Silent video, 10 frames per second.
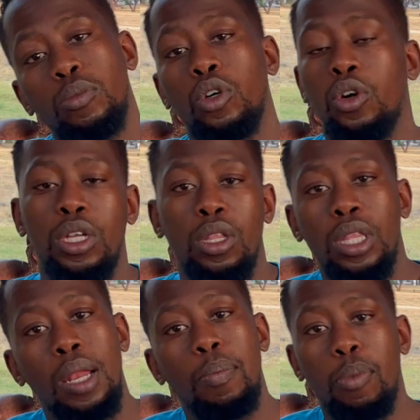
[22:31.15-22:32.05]
or in
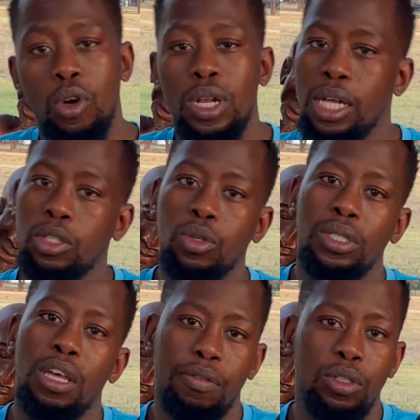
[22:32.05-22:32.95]
that product or
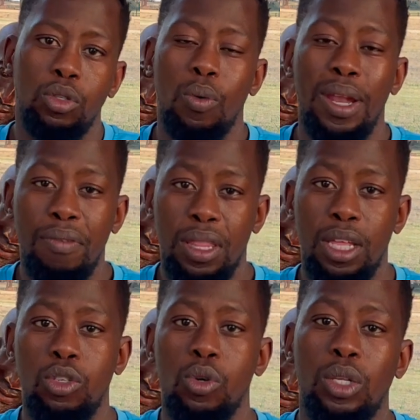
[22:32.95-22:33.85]
service or whatever
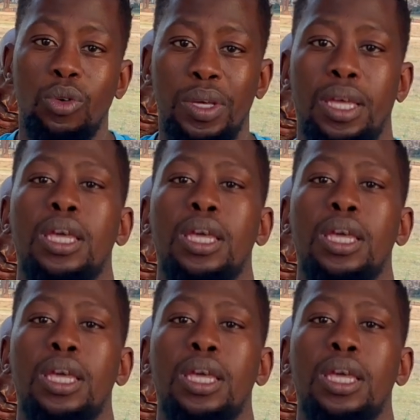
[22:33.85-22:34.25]
that you are doing.